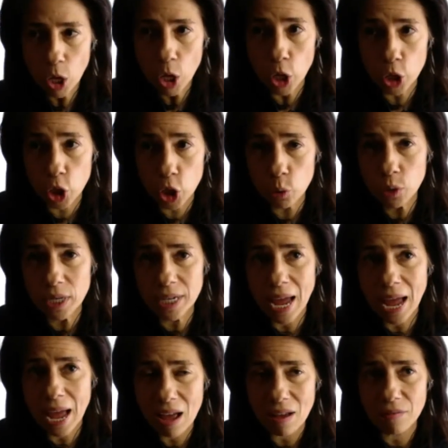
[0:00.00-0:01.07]
you
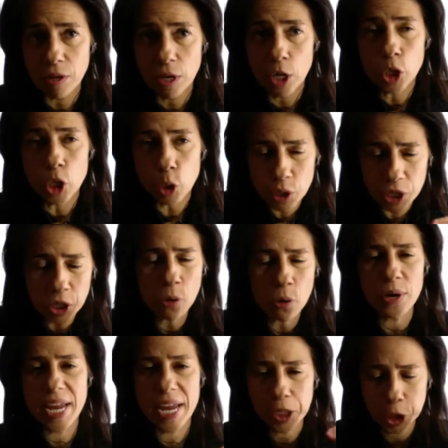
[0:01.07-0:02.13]
can
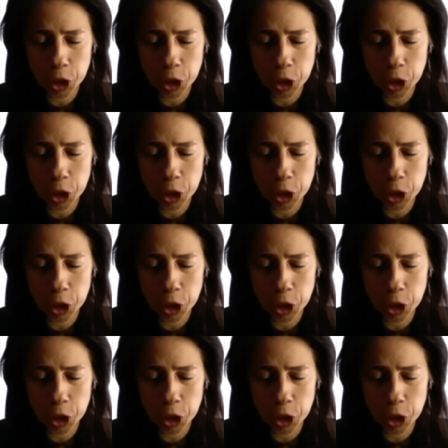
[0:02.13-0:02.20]
create